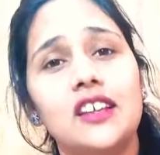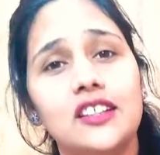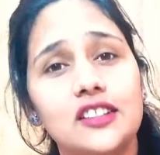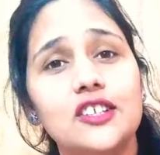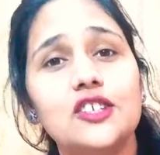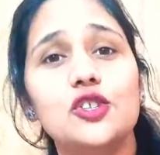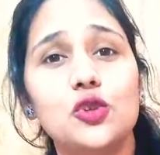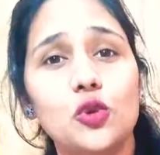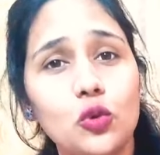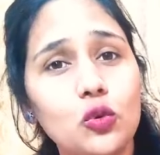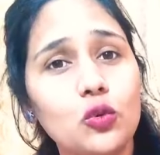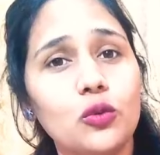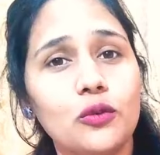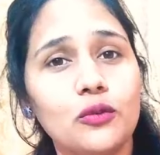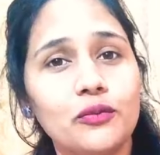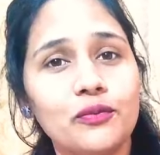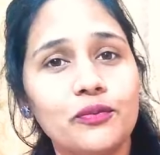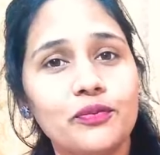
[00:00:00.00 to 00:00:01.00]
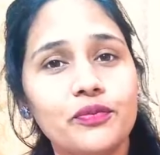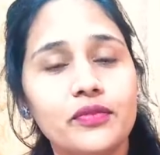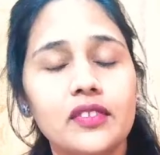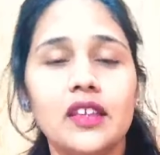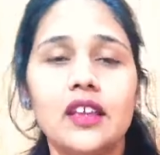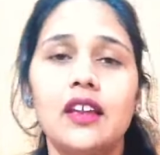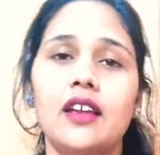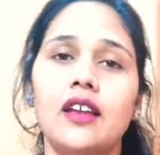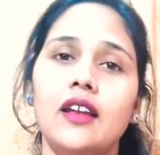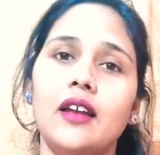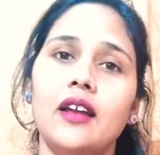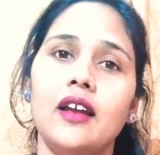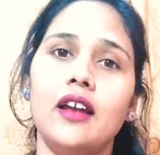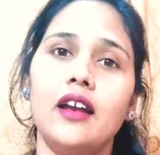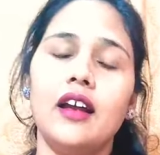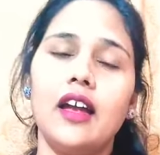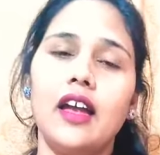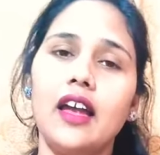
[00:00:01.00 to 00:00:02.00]
Hindi too.
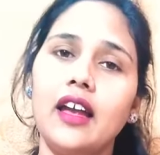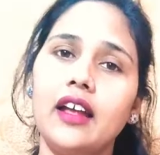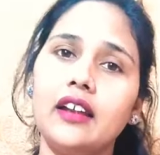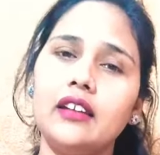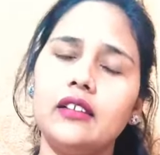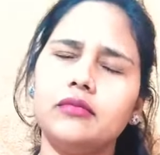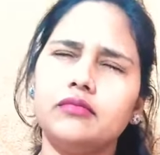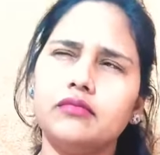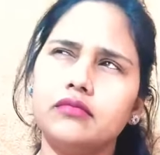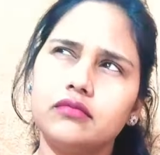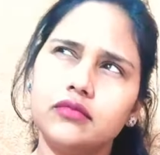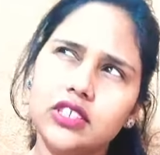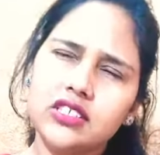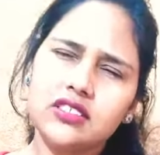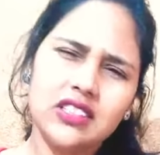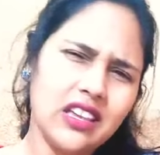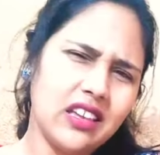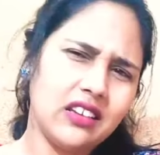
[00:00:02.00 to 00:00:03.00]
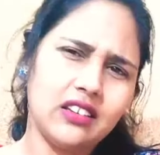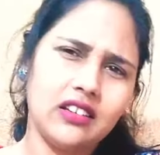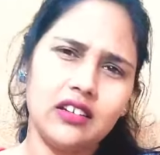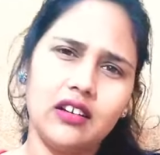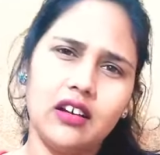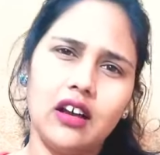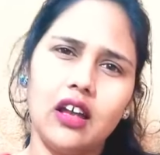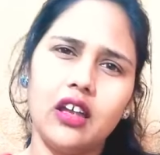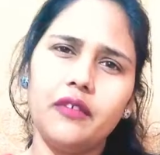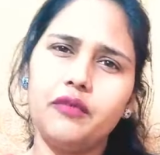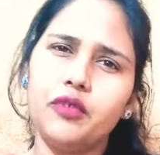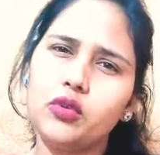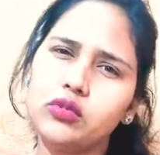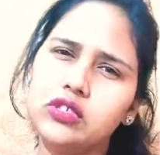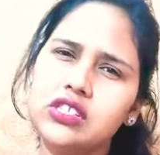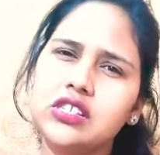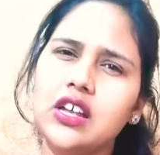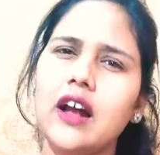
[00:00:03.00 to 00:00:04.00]
And just think, if
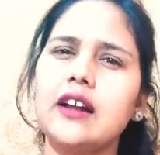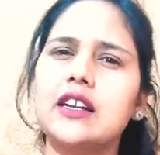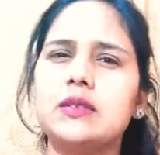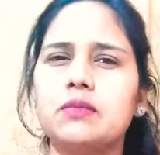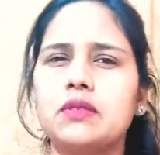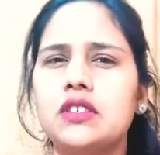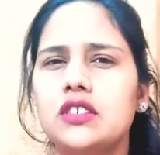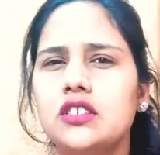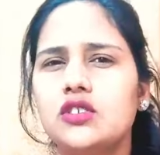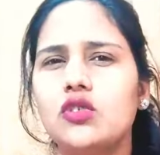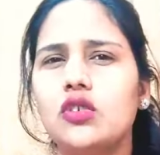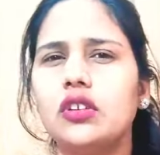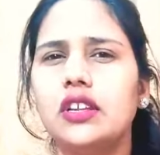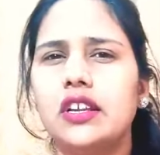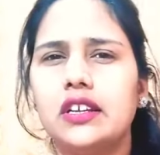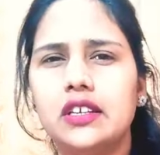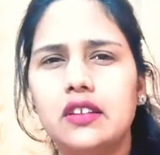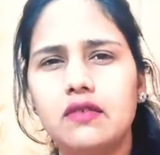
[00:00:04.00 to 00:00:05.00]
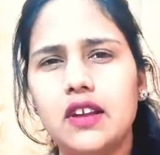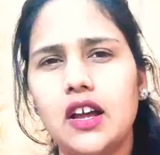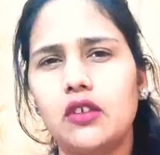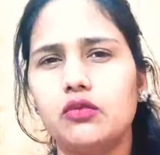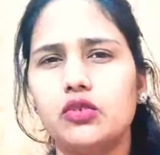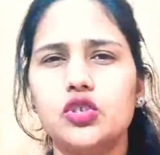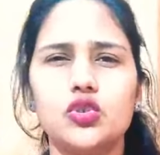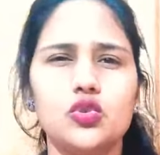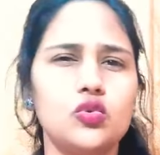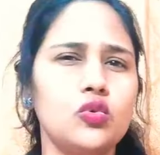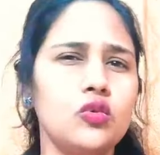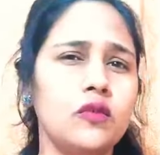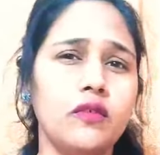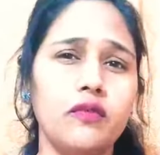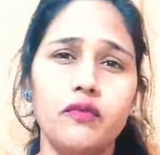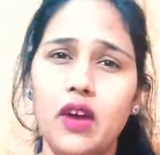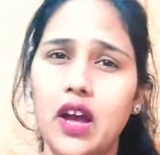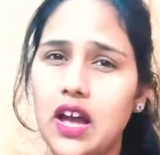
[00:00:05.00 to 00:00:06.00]
you will start speaking your native language too
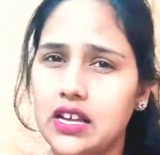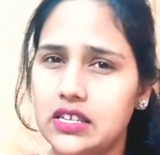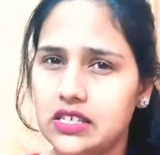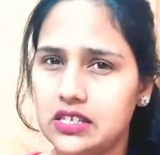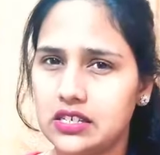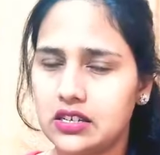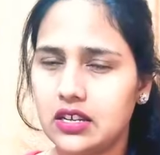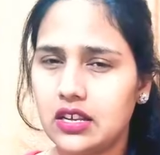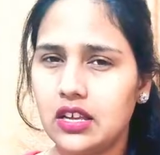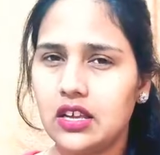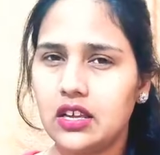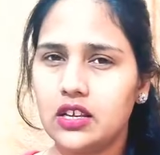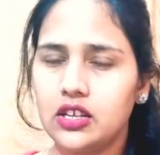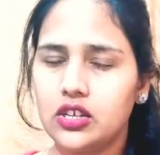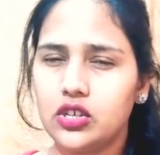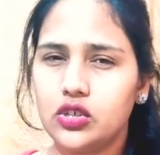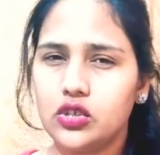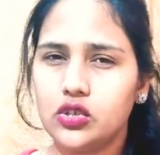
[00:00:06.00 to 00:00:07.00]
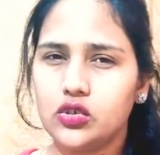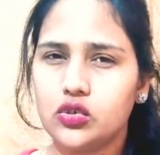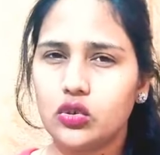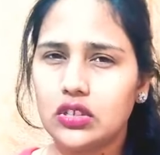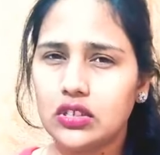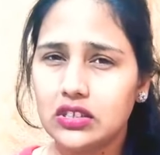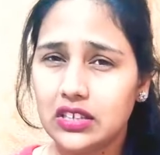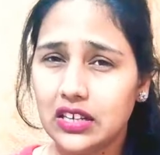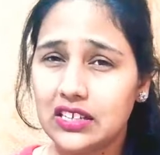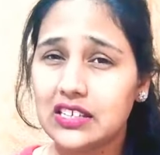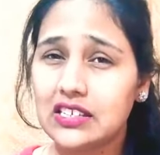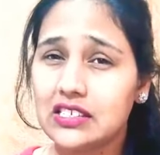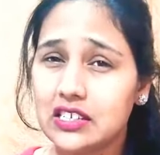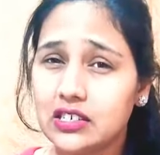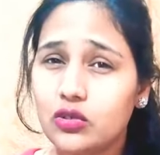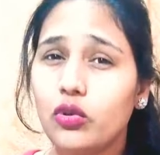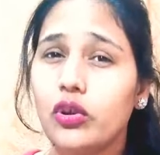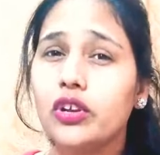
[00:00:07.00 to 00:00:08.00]
fast, so
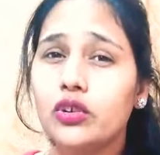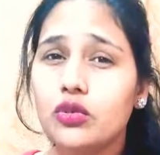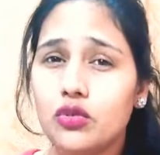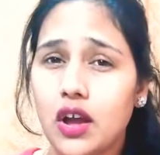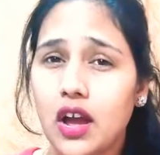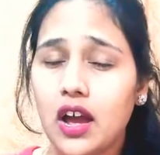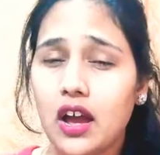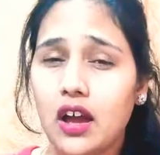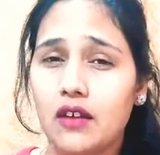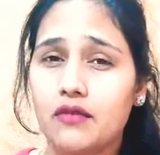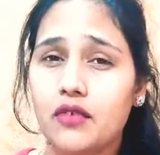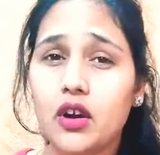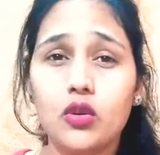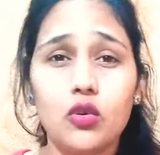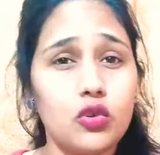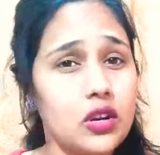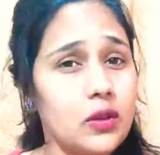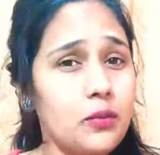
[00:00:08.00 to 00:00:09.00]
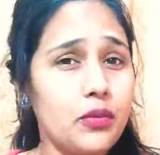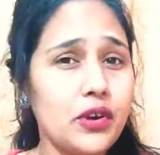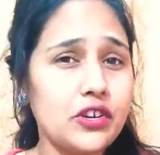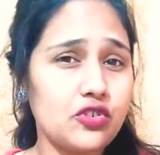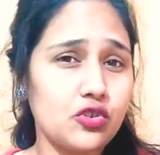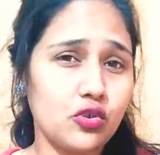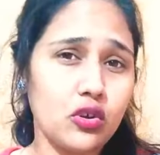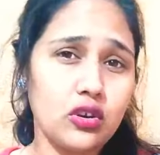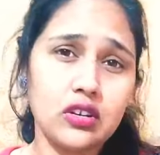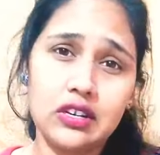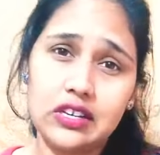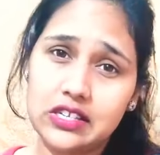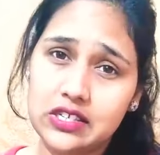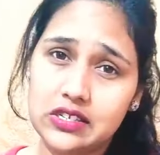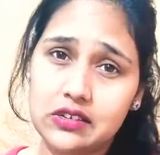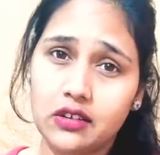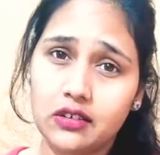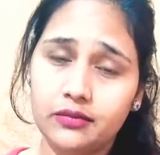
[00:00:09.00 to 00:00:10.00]
is it going to have a good impression on
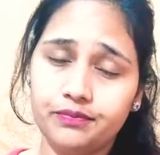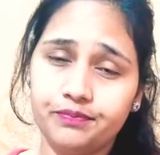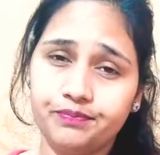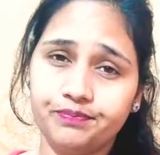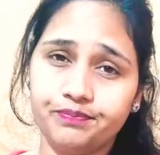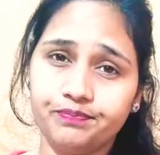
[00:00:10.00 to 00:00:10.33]
listener?